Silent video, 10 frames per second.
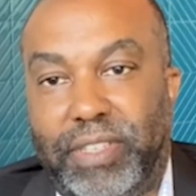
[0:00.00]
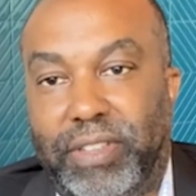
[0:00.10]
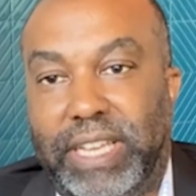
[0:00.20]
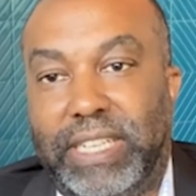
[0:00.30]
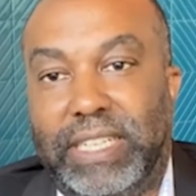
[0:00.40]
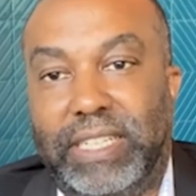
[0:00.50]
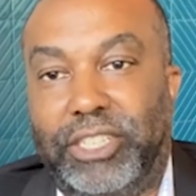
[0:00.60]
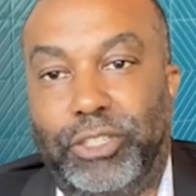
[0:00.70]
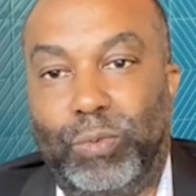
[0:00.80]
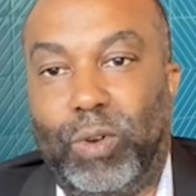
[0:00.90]
so they
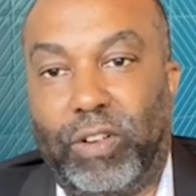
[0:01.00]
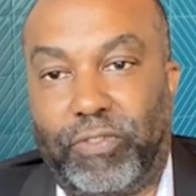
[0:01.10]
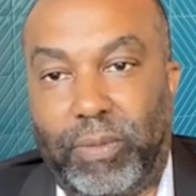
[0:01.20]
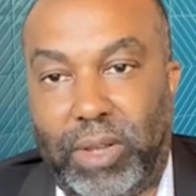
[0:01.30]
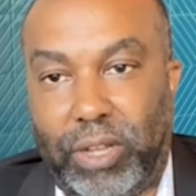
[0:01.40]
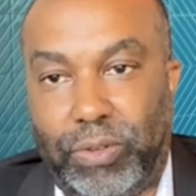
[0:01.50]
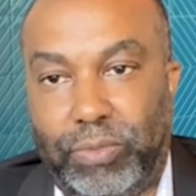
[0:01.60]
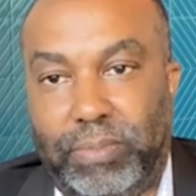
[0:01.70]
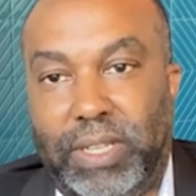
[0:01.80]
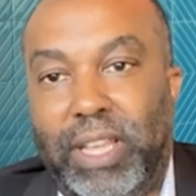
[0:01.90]
couldn't do work from
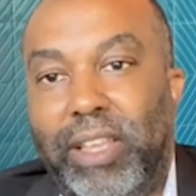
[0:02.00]
home,